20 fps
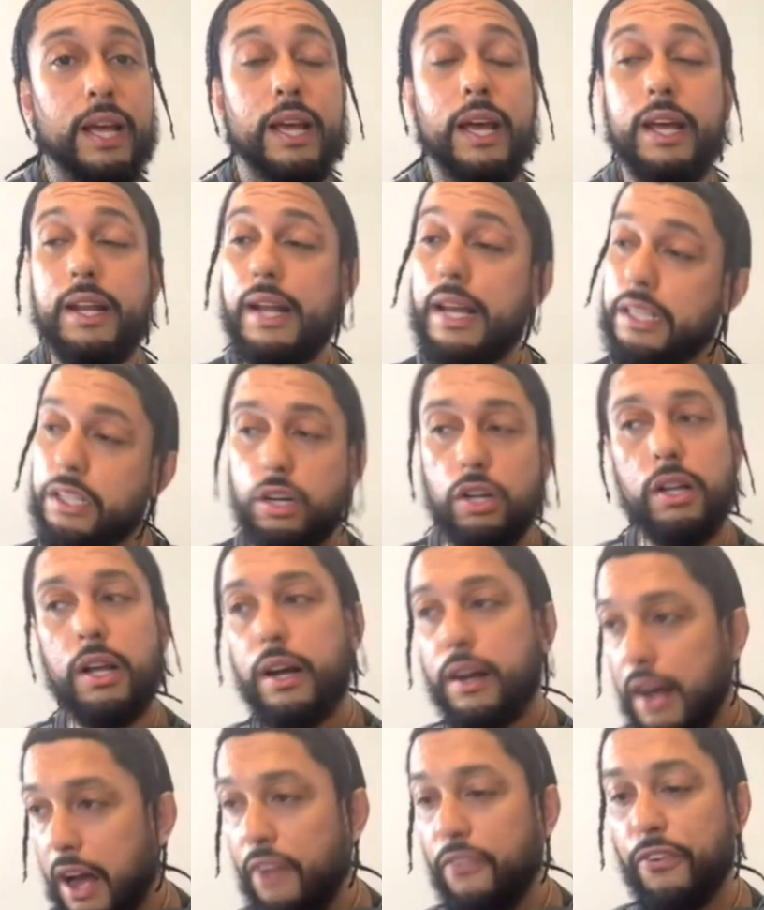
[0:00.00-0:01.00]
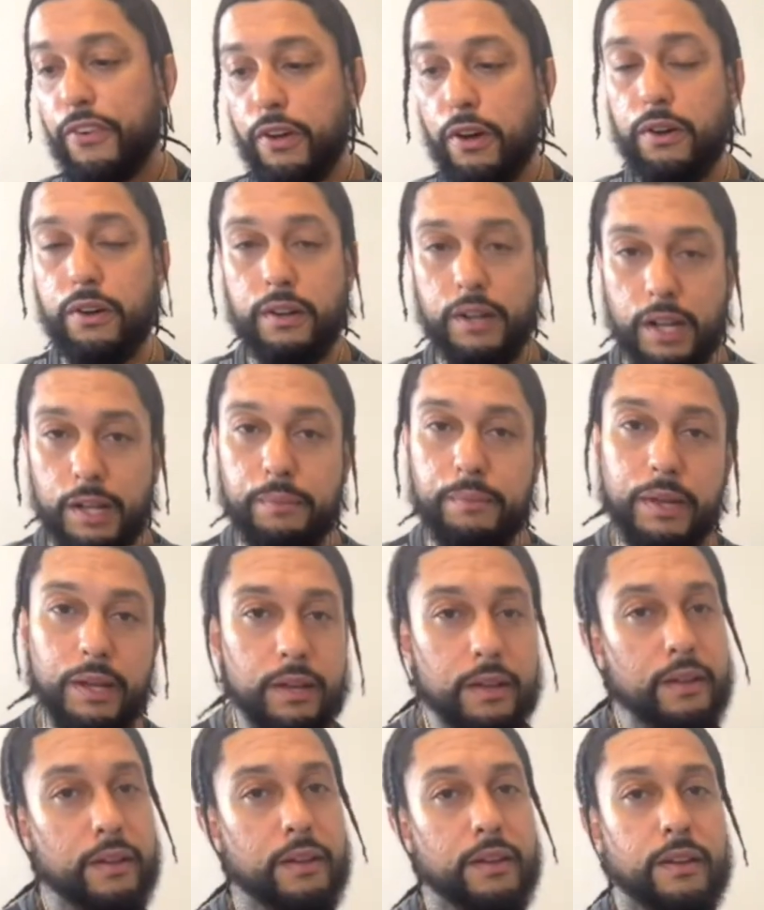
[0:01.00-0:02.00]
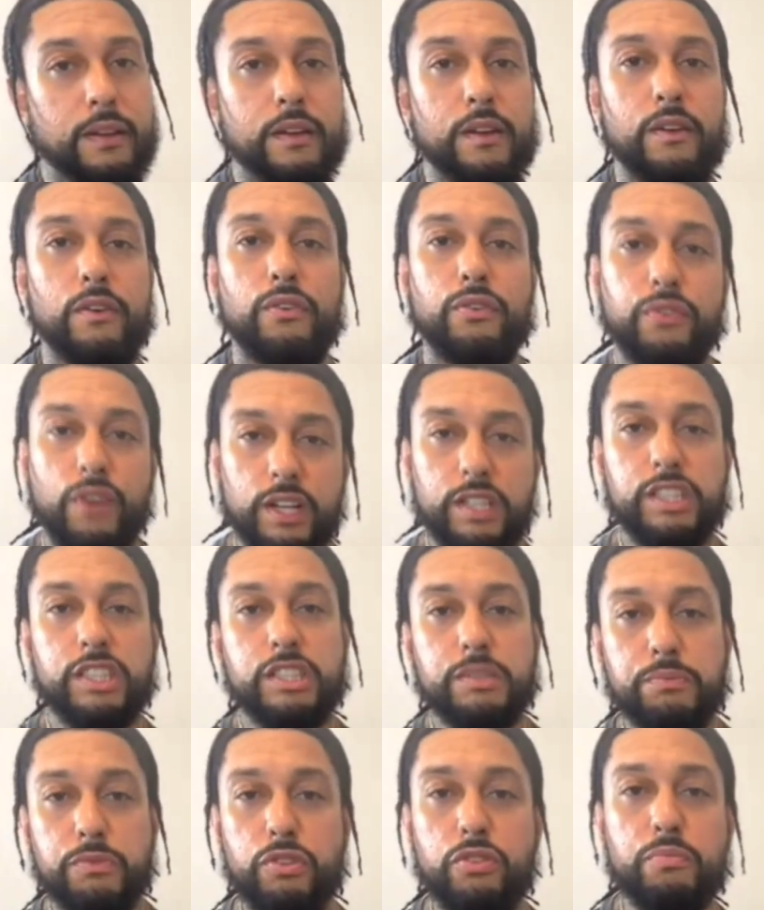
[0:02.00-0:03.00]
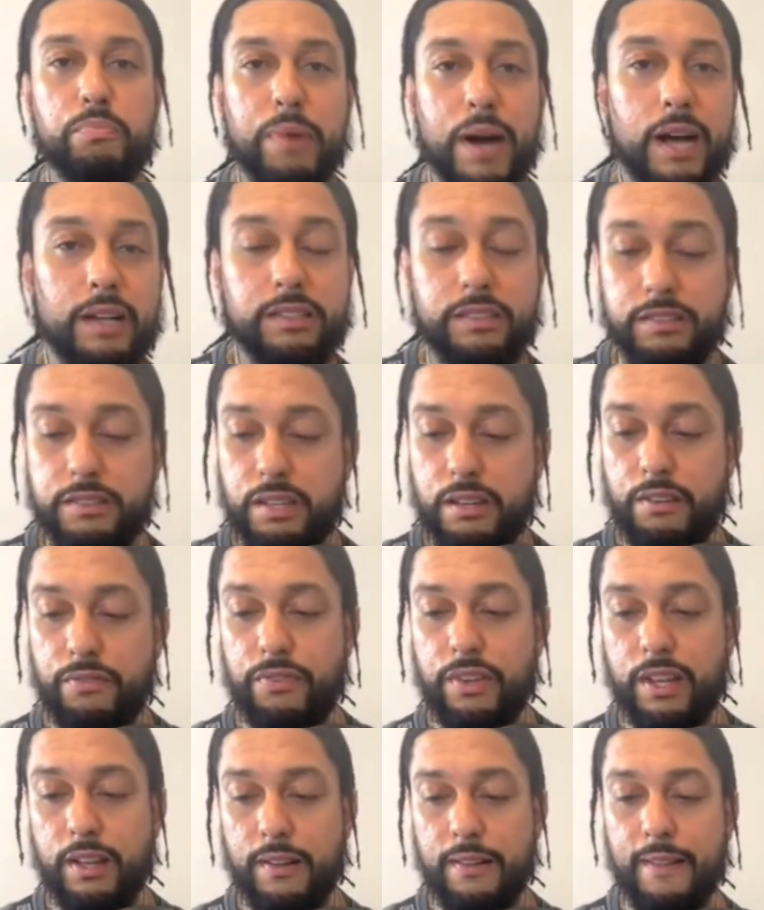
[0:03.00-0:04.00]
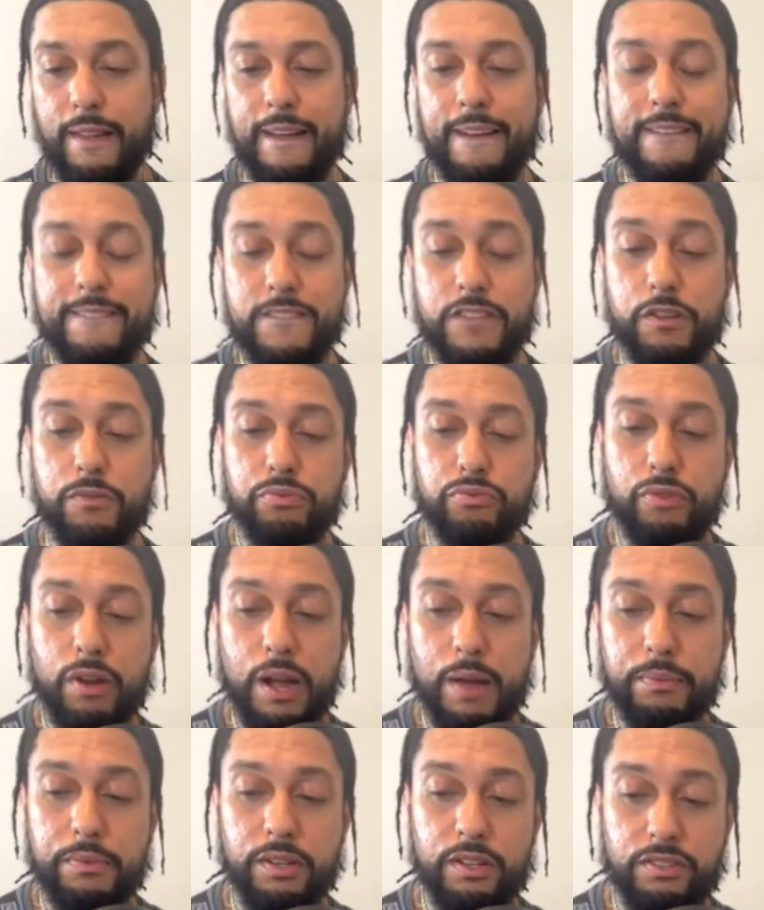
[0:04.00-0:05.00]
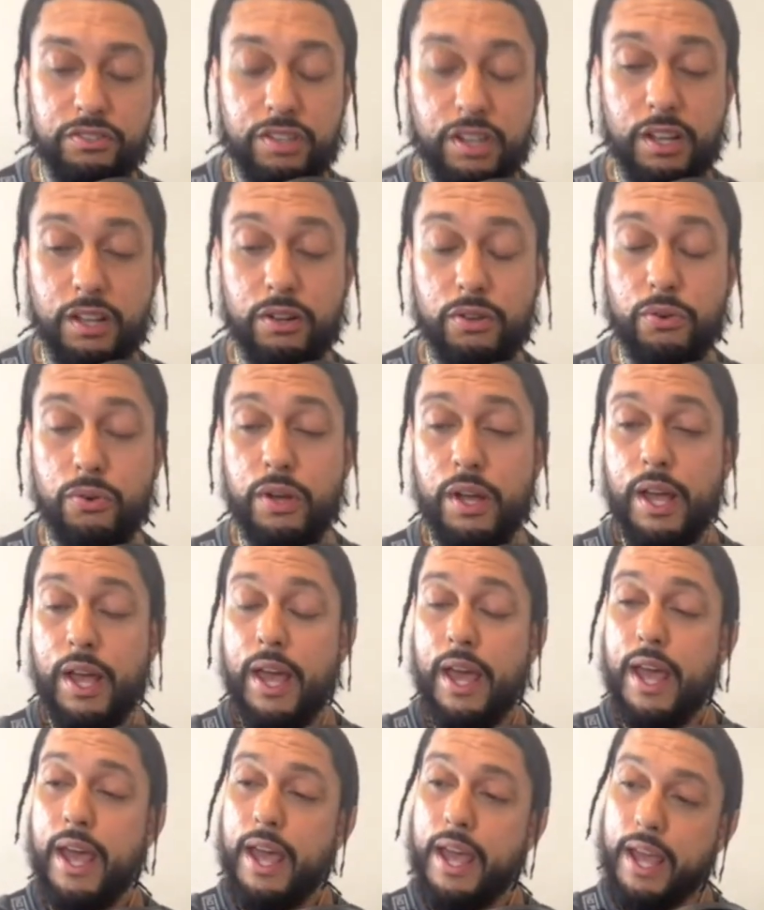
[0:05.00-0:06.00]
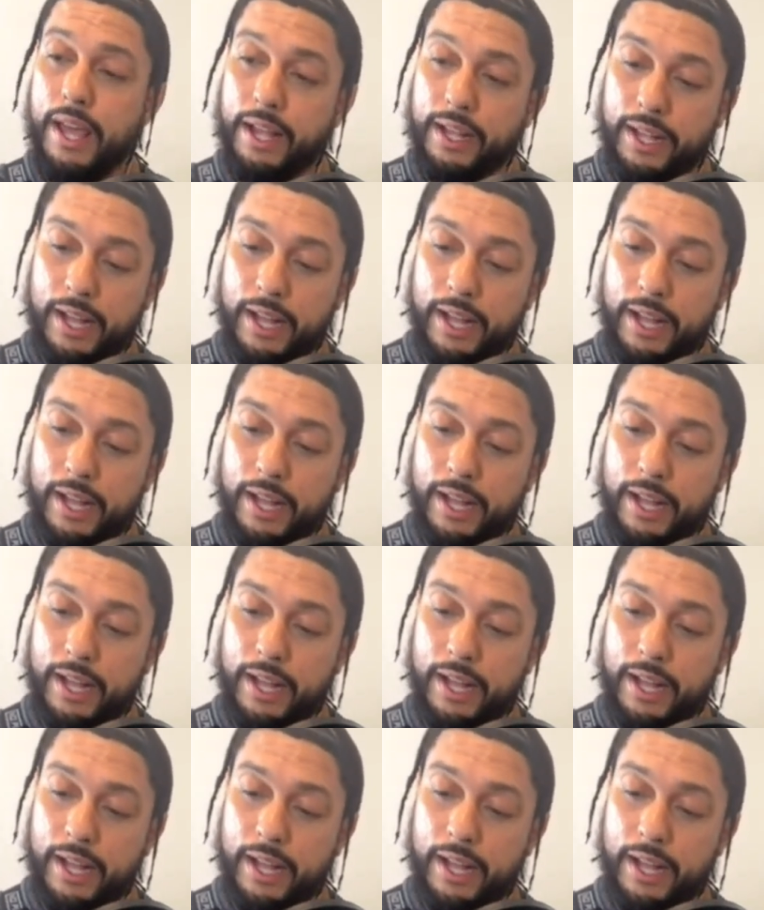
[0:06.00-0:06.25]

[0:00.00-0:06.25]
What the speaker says: And that's all I got for y'all today, man. Fresh and Smooth Boxing TV. Like and subscribe to the channel. And